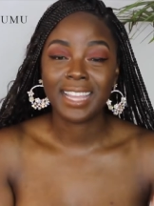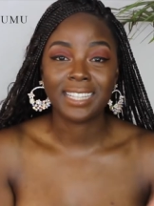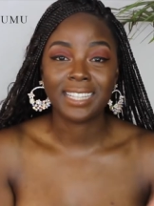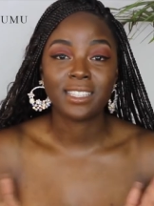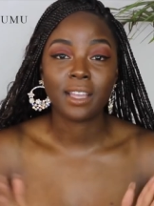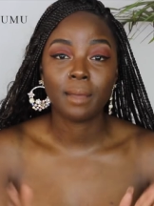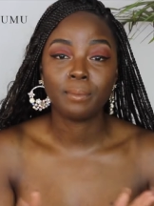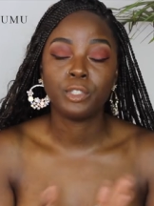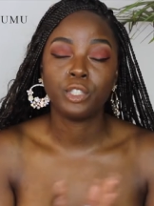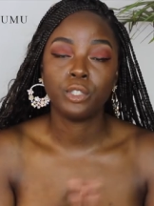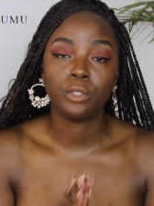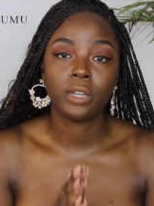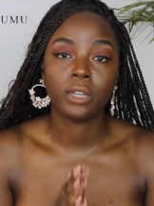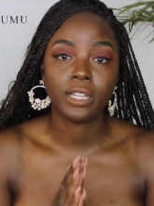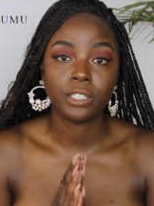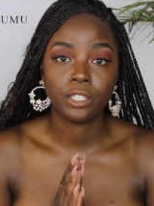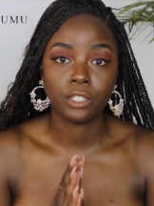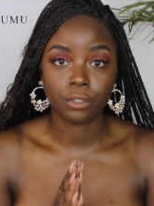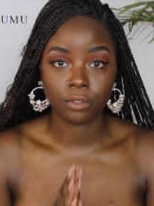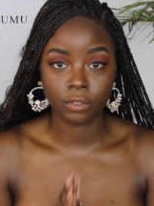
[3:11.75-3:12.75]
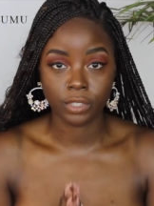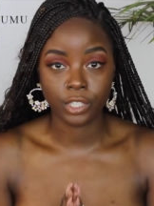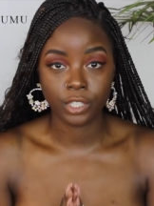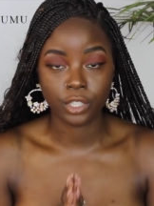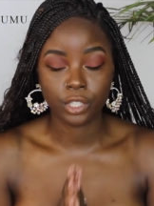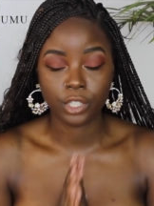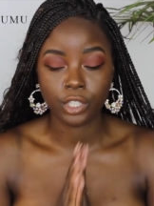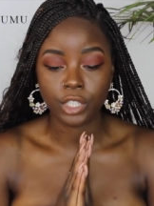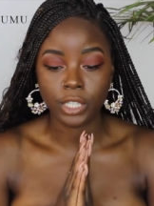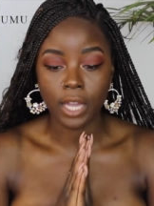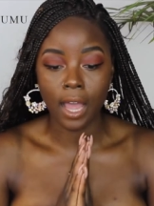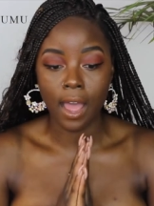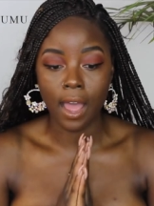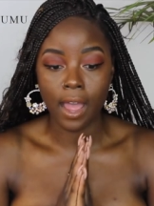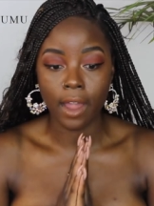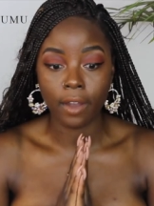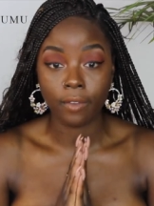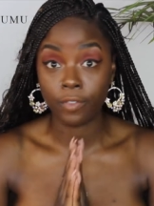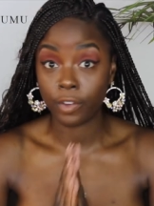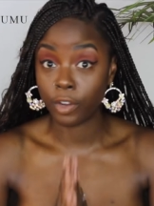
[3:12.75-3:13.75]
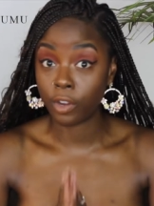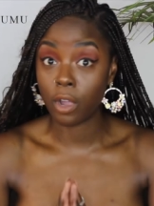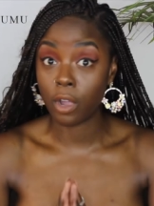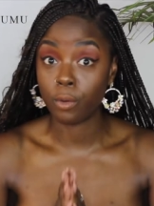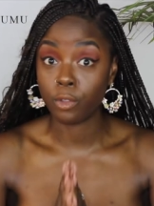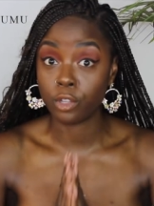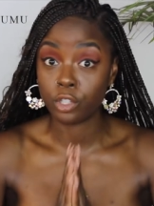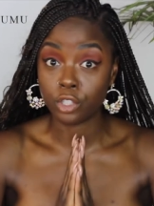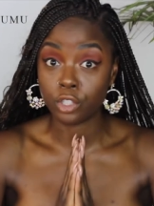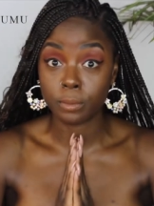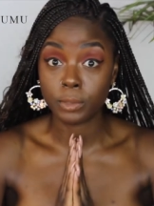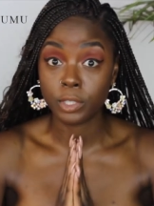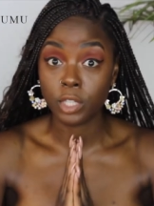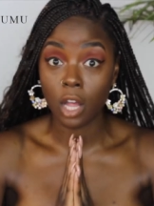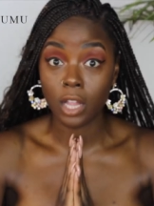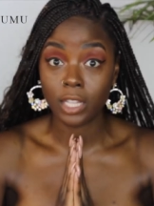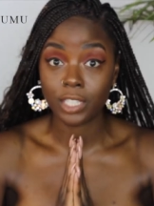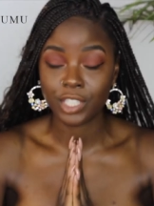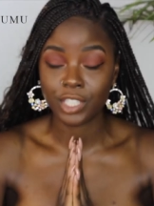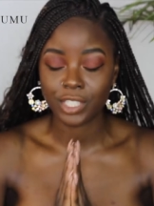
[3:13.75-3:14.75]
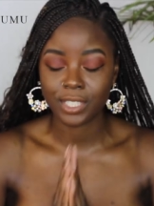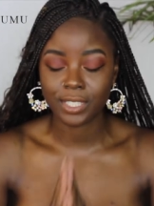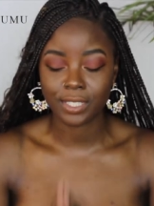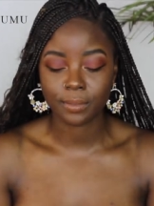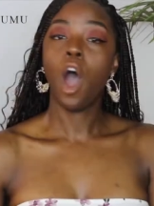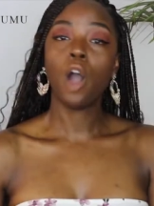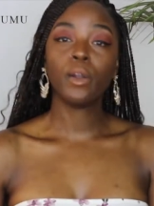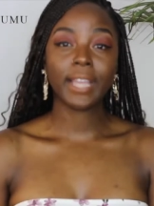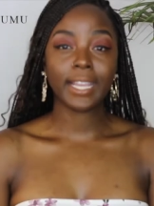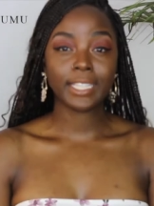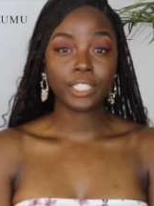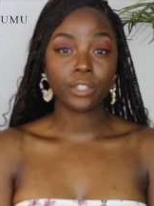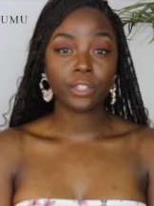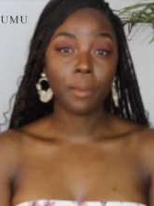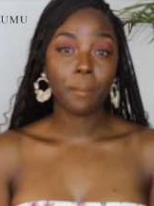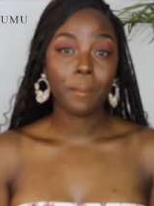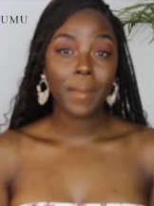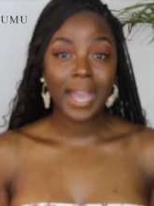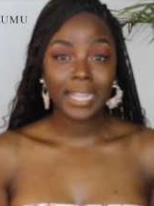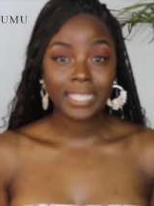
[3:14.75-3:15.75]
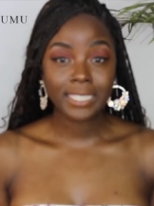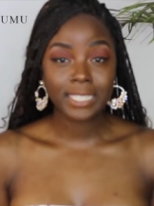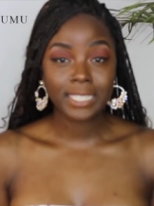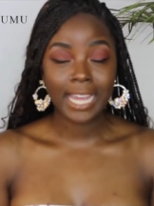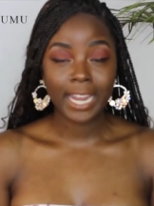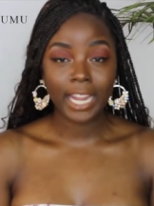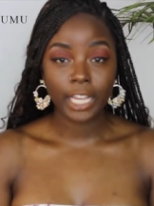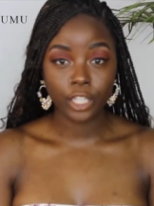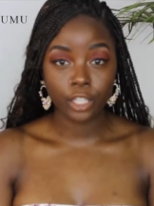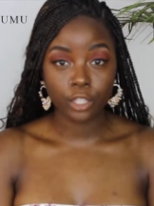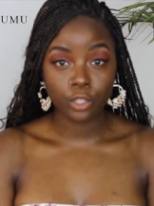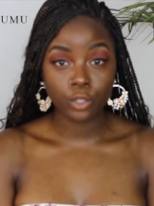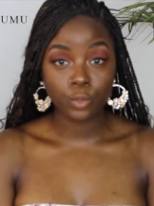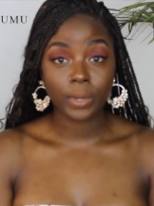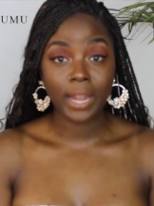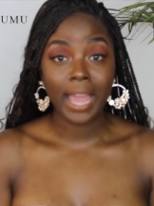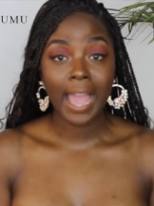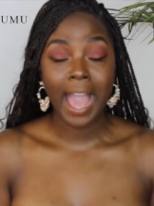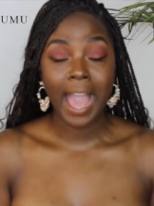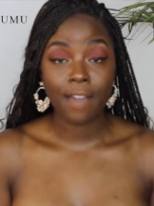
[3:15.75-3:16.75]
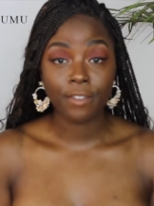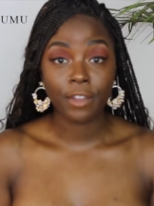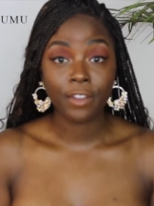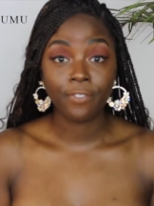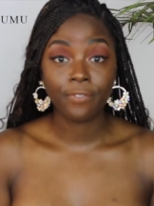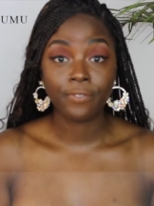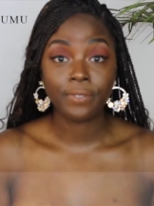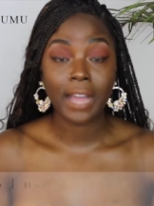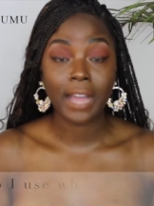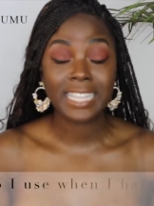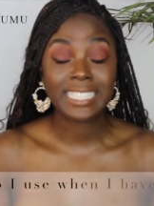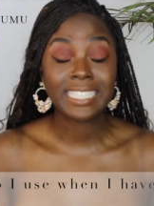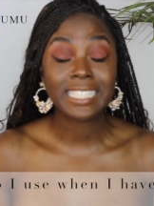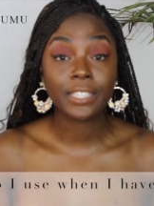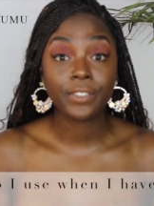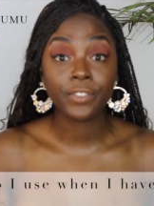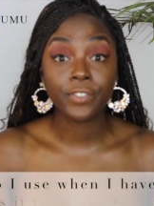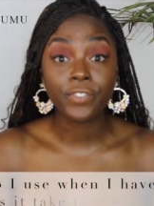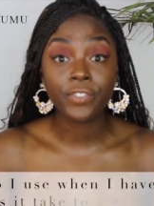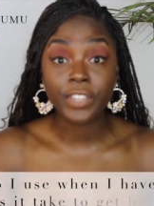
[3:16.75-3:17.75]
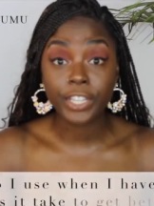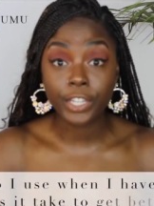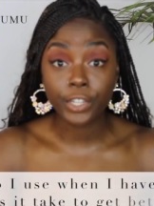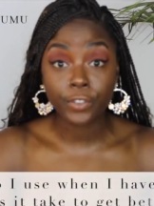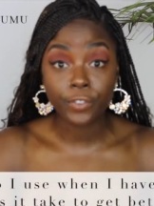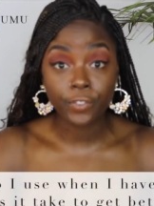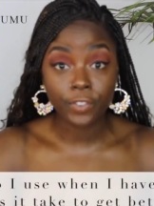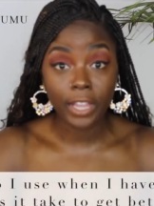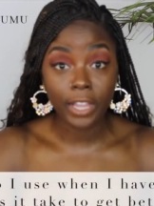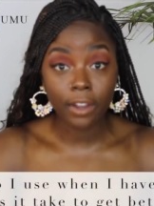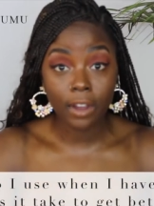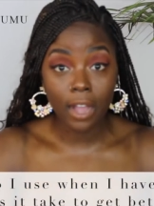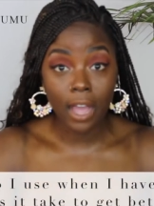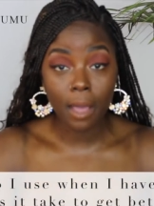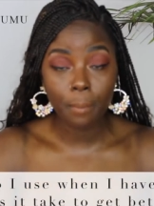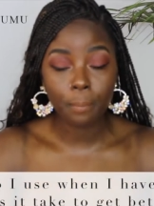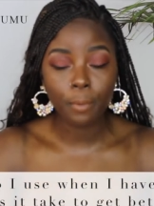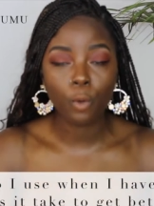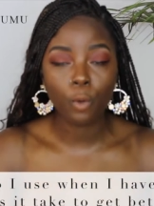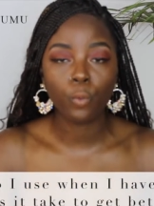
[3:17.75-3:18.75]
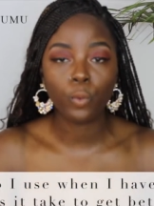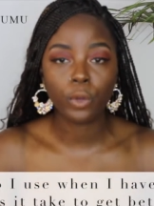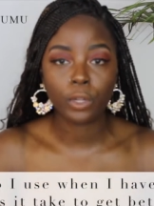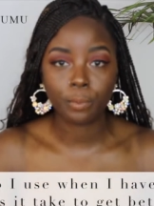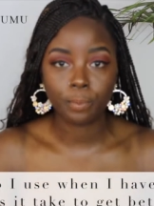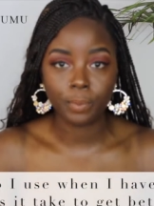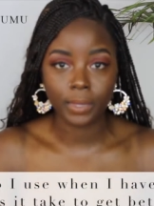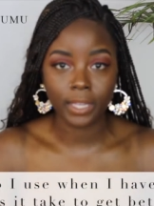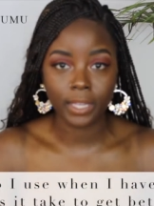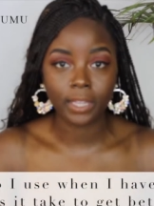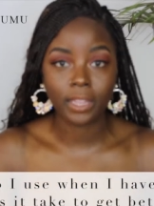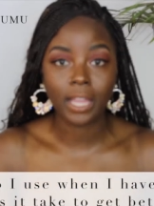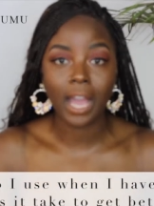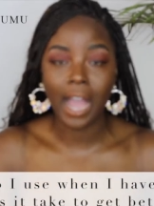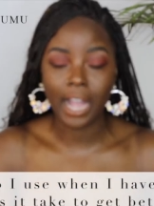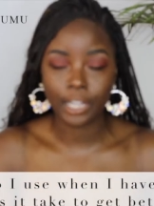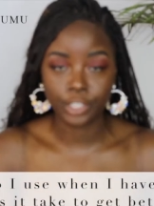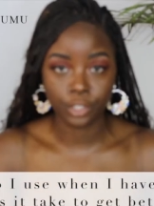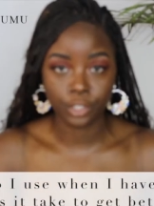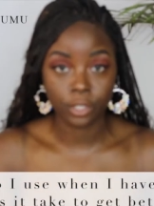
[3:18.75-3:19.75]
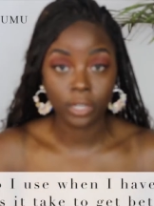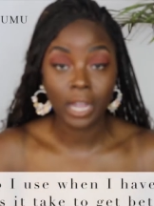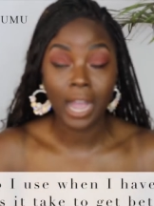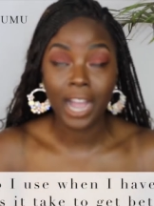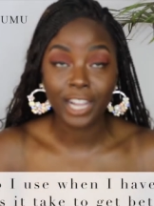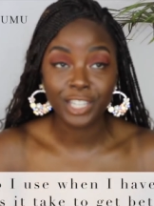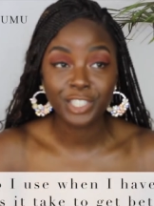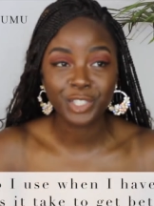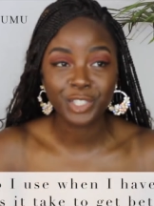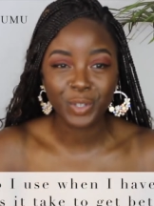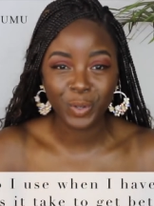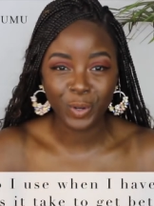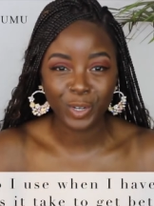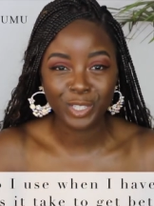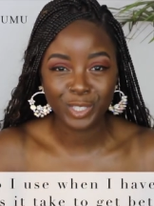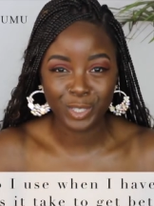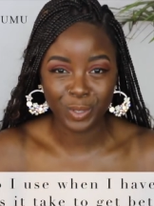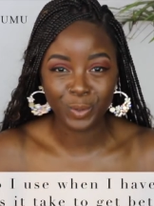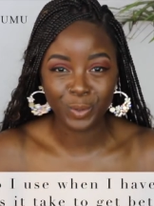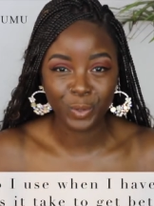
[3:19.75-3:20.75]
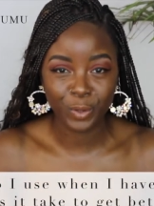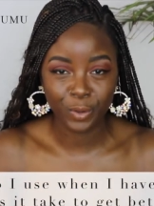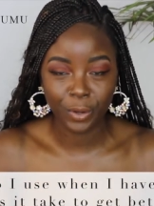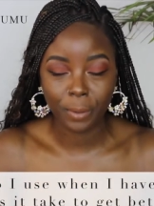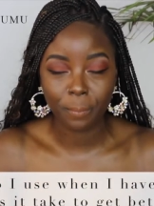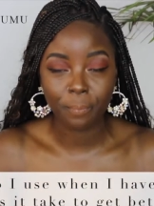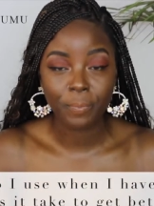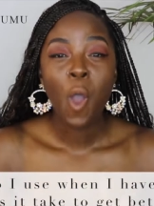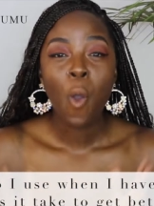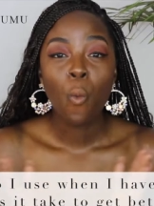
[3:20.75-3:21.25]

That's up to you guys to research and figure out with your dermatologist. Okay, so the meds that I use when I have a, a severe flare-up would be the hydro, hydrocortisone cream.